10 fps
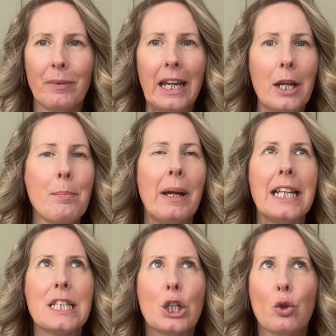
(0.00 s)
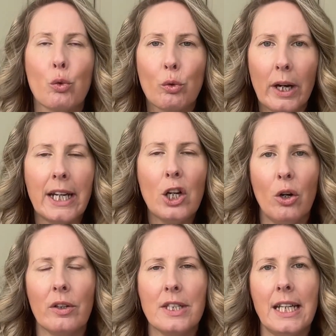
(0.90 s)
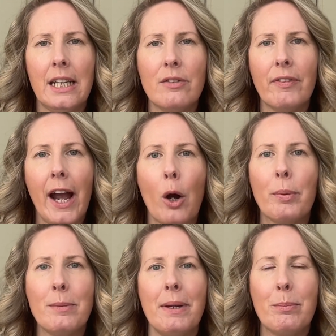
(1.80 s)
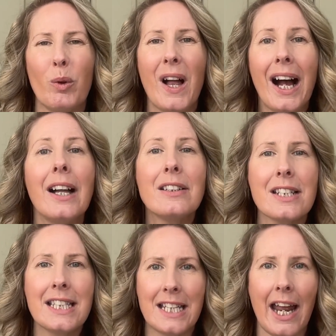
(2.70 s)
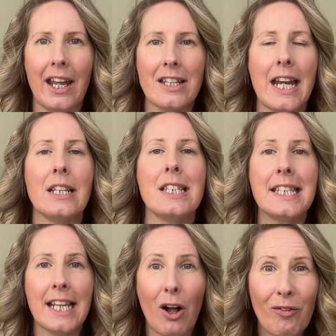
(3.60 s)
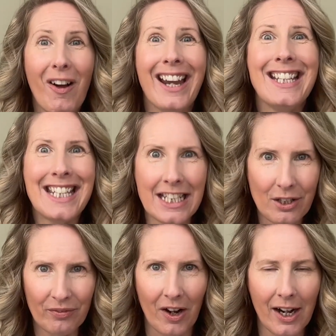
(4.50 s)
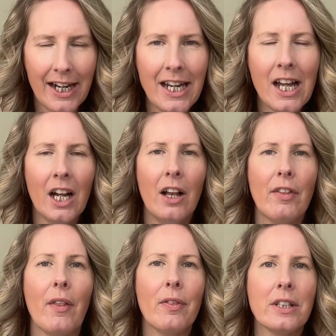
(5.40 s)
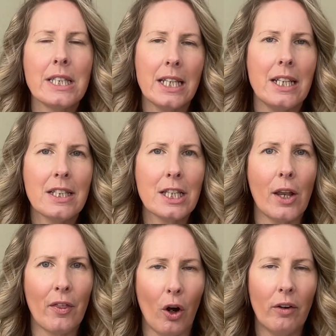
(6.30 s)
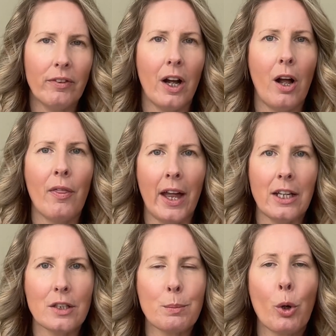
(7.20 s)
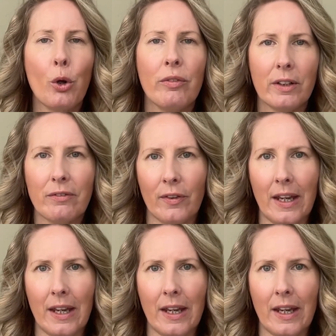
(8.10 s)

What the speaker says: It makes great content for helping people understand and self-identify that this is the offer that is perfect for